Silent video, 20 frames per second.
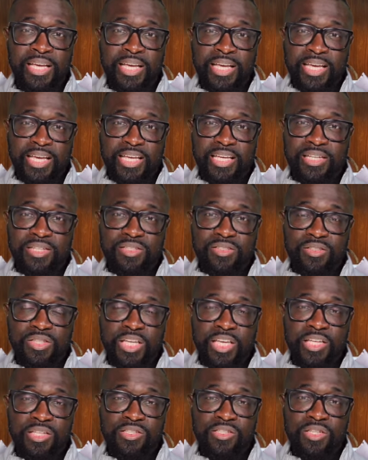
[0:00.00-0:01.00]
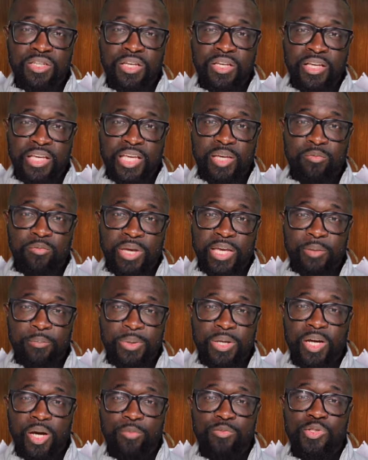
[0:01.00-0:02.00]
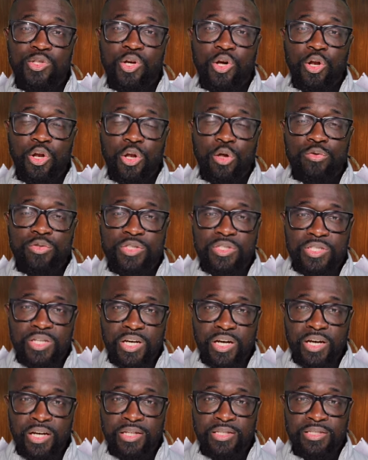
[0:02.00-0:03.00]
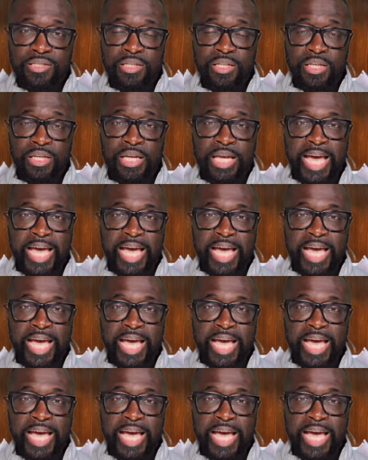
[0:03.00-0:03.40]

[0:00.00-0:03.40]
he becomes close to us